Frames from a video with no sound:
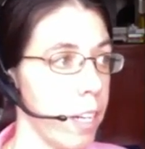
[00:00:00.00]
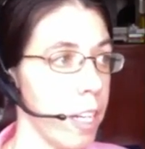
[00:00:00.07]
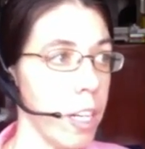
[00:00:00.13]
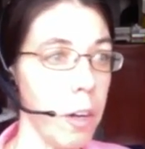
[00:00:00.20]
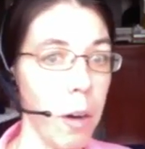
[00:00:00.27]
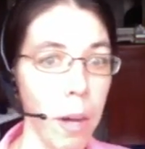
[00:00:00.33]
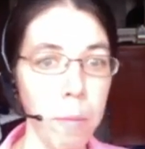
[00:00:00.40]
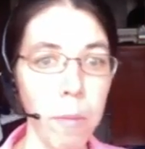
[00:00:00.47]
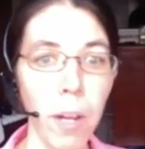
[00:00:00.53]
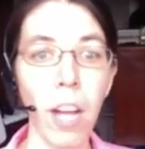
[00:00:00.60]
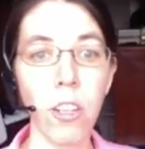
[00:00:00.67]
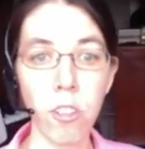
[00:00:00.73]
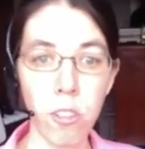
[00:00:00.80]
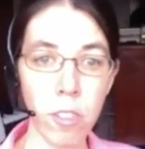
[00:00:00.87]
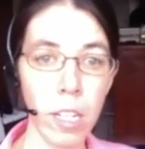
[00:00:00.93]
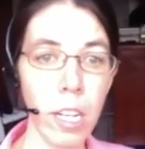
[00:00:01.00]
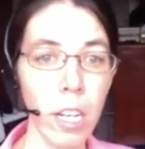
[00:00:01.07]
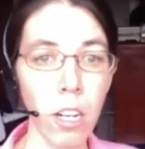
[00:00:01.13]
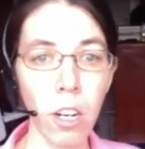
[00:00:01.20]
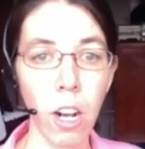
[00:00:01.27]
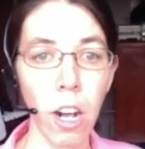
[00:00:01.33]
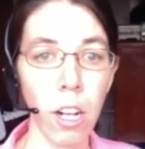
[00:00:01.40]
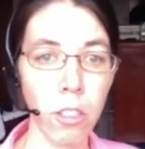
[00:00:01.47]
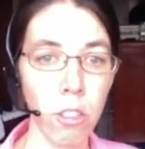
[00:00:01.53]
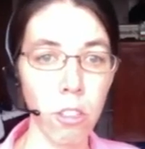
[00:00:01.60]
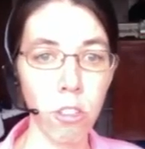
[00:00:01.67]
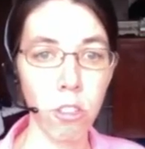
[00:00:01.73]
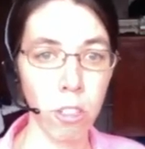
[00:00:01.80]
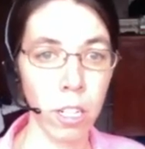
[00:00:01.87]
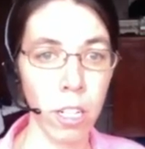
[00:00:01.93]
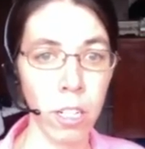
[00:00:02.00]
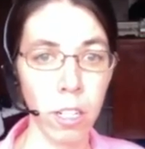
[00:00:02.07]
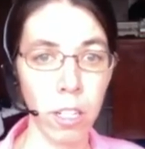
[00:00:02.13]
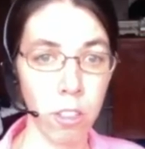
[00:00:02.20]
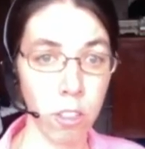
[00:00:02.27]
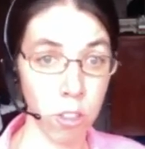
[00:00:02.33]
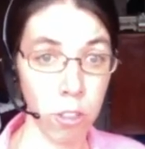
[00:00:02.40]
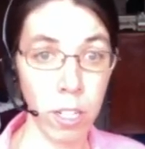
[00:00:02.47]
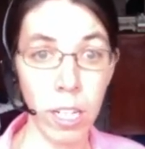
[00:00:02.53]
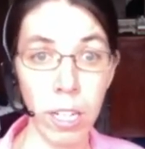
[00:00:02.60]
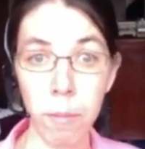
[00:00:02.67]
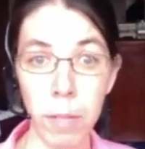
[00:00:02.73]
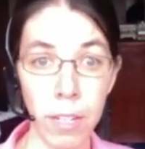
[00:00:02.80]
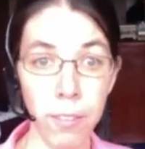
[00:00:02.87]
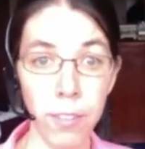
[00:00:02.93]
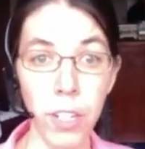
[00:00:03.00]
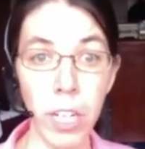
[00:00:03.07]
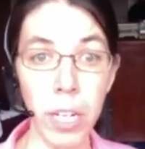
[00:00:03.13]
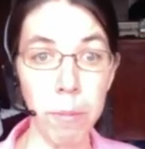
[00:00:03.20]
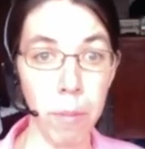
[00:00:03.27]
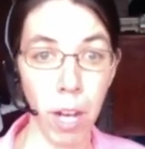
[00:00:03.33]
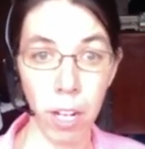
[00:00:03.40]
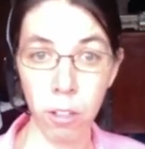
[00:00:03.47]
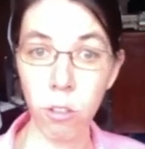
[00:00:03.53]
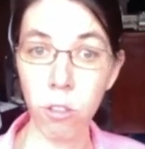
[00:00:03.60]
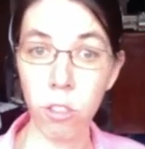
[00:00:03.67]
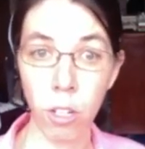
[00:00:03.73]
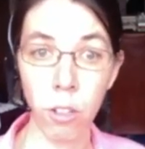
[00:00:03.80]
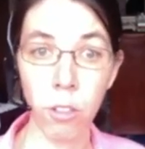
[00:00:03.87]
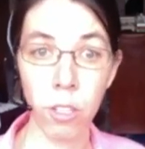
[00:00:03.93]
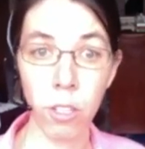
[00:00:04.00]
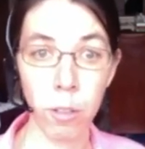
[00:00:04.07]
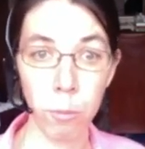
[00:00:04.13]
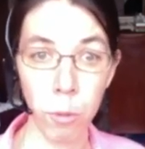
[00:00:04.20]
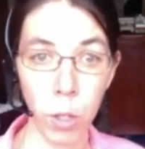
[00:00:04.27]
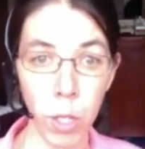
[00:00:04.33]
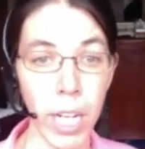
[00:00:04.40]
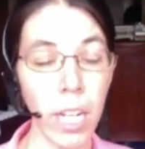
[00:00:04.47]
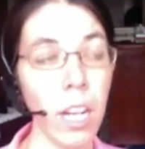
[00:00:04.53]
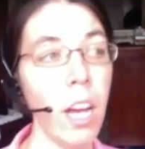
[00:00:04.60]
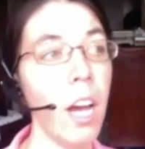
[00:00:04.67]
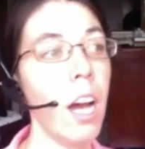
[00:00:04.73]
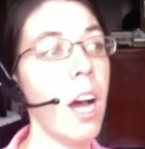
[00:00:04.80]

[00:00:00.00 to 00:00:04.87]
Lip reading: You know, I'm not just sitting here on the screen being very monotone and boring.